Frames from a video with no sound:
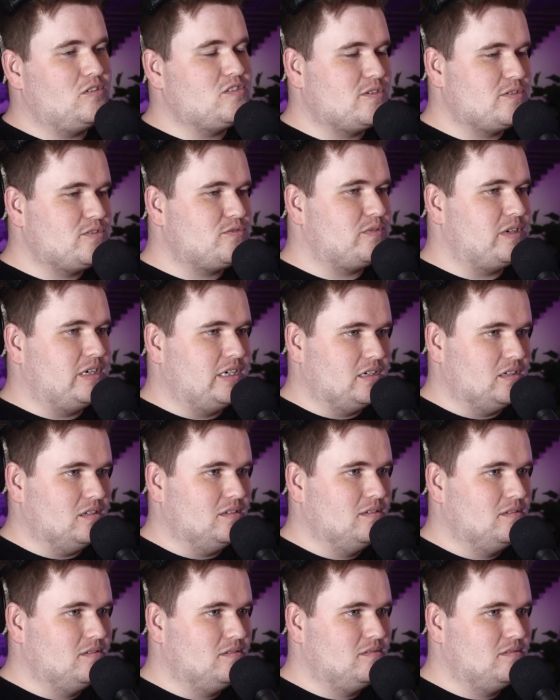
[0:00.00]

Oh, so it's real.